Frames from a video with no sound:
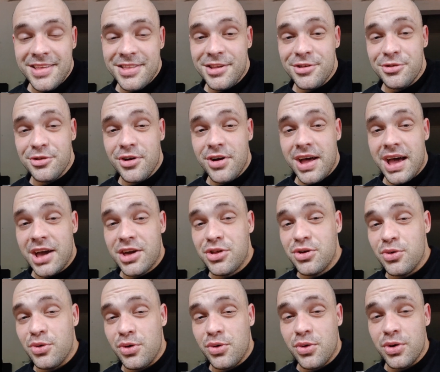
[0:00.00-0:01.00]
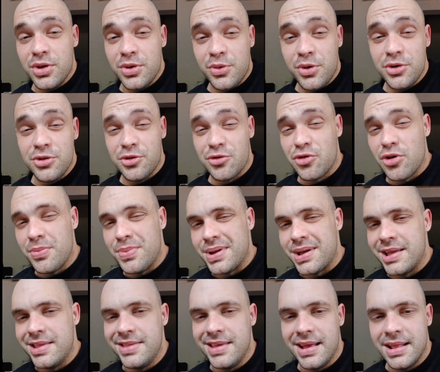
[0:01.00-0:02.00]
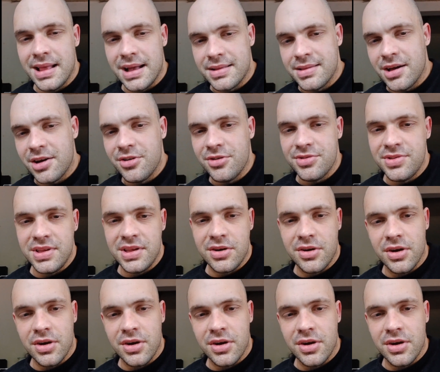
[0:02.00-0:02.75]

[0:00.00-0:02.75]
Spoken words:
There's no actual quote-unquote nootropic in there, like tyrosine,